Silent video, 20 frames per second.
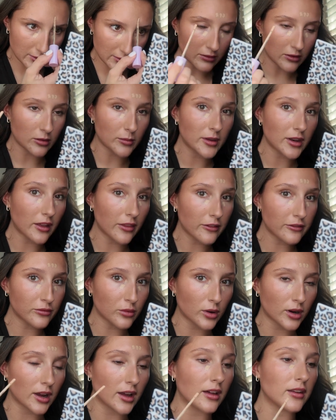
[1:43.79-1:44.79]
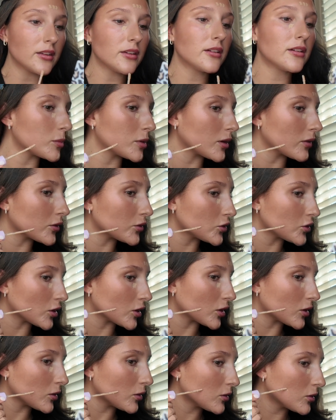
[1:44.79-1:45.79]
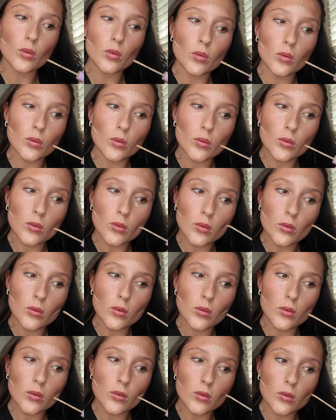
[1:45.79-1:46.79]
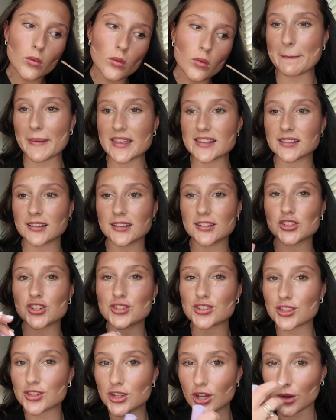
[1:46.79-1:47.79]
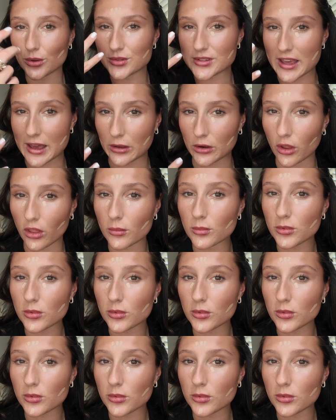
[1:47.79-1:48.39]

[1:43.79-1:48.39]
a little bit on the forehead, a little bit on the chin. Basically just to tone down all the